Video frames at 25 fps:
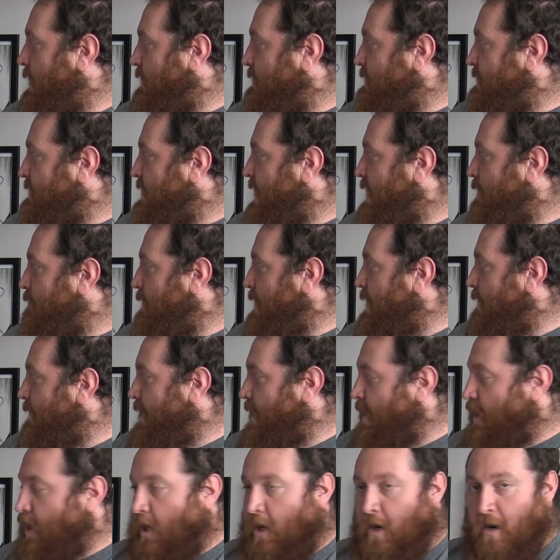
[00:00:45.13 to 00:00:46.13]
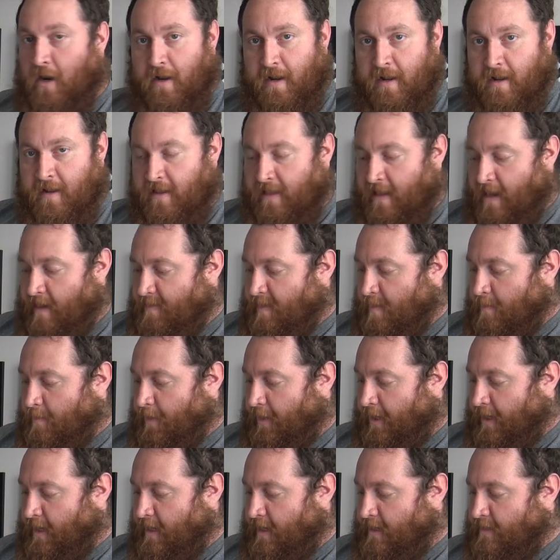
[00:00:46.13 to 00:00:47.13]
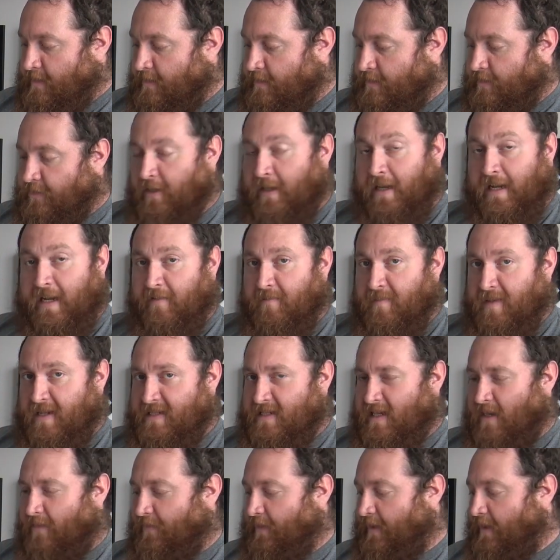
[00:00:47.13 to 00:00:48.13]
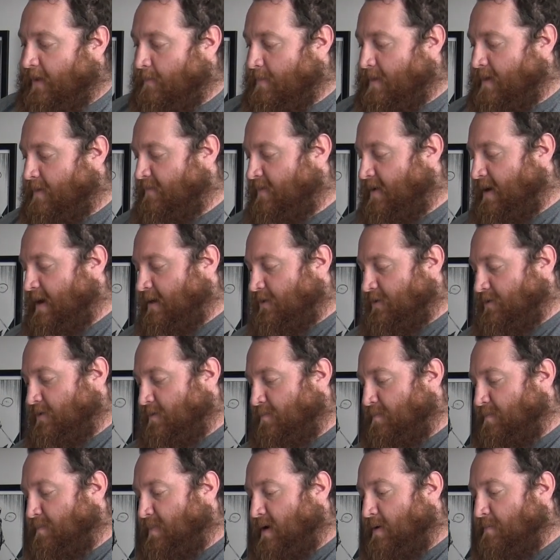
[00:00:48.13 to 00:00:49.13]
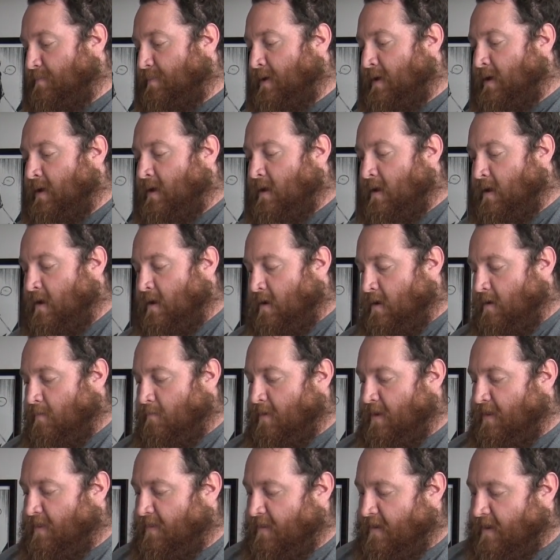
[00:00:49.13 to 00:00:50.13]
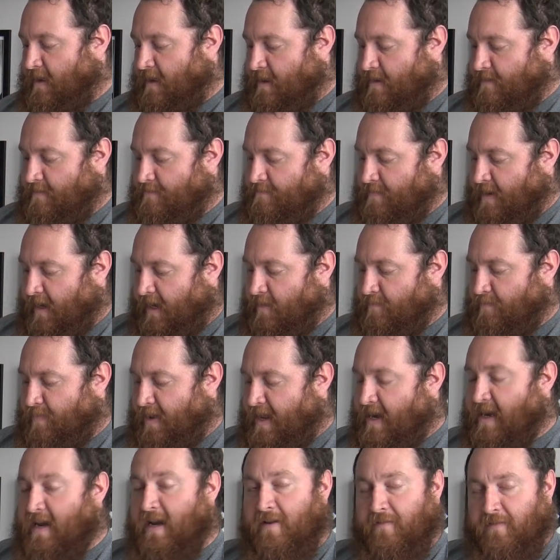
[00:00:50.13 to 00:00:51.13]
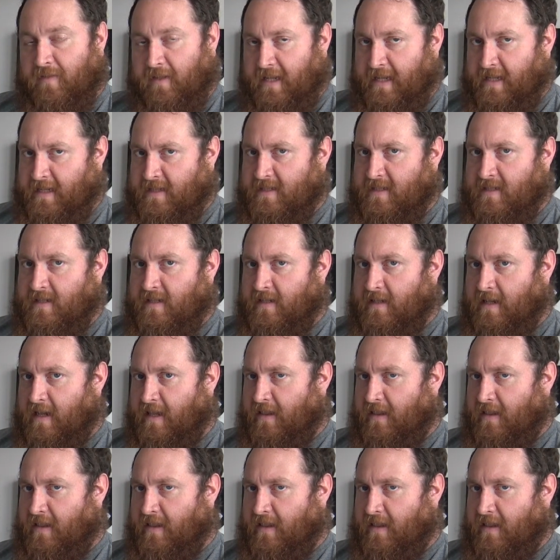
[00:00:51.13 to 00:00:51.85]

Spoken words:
Sanguinary Guard that I've been working on. Trying to give myself a little bit of an extra bump with my competitive lists.